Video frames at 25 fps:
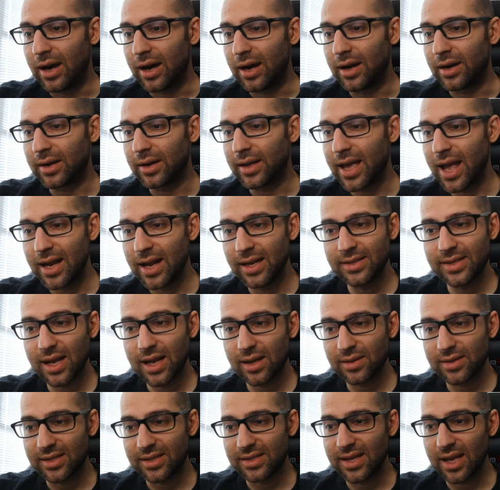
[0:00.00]
Kenny's
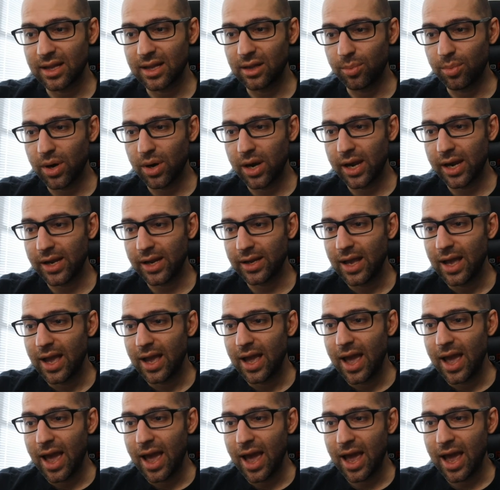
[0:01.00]
out to celebrate.
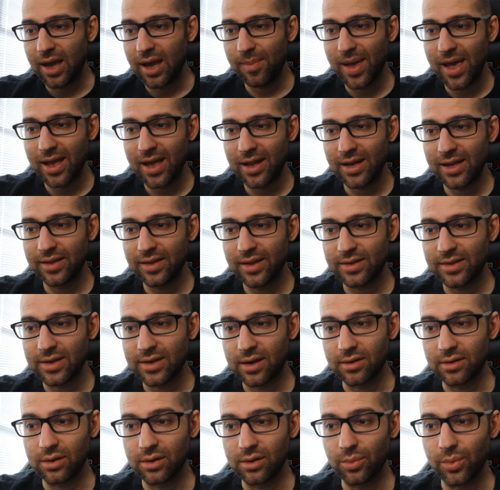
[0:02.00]
Hangman in the
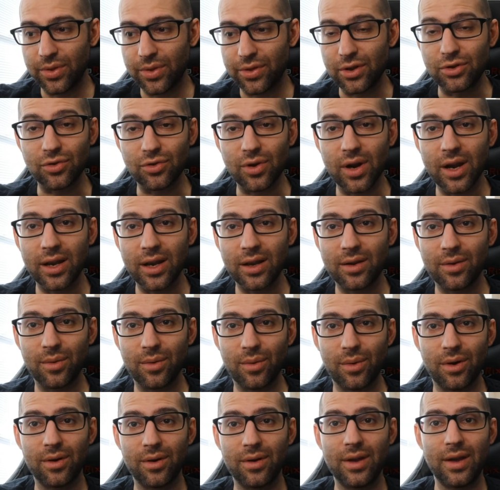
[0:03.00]
tunnel with the drink,
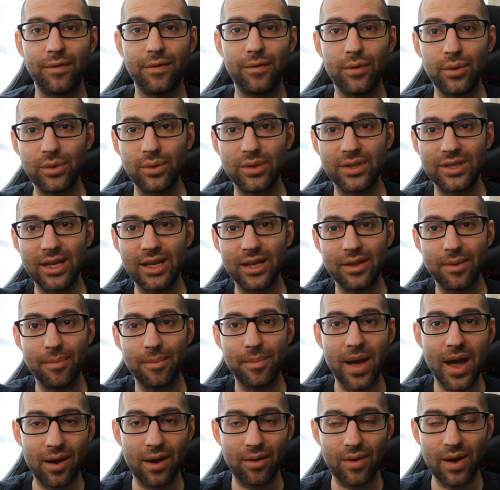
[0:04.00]
if you see in the
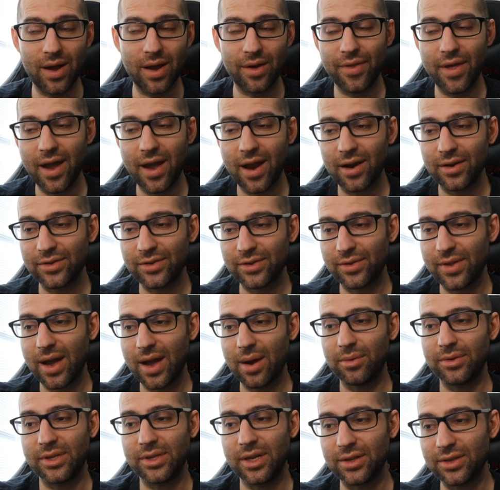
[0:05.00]
background there. So
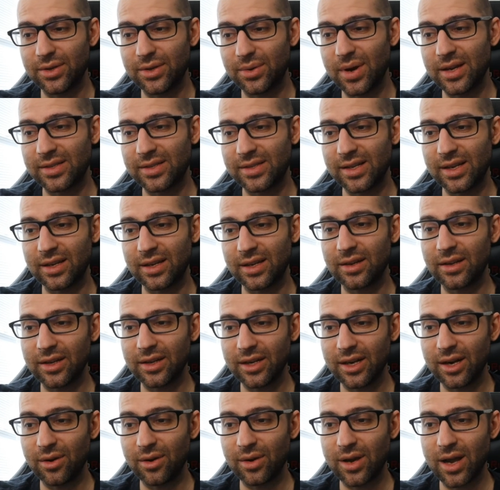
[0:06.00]
that was interesting,
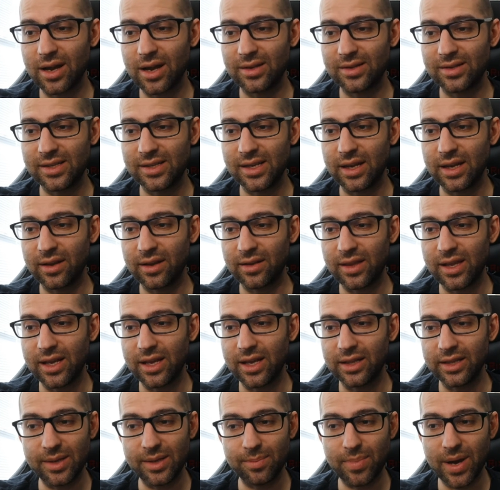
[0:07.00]
kind of seeing the
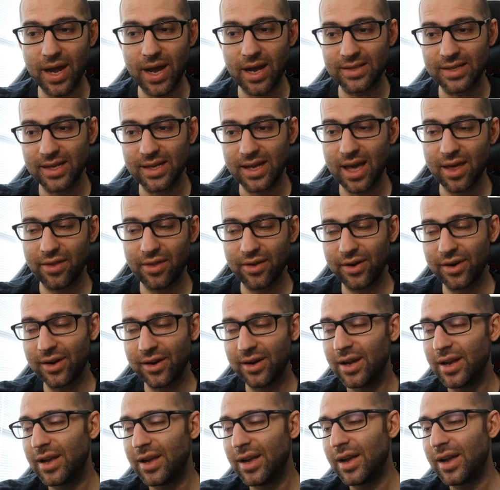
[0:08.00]
Elite back together.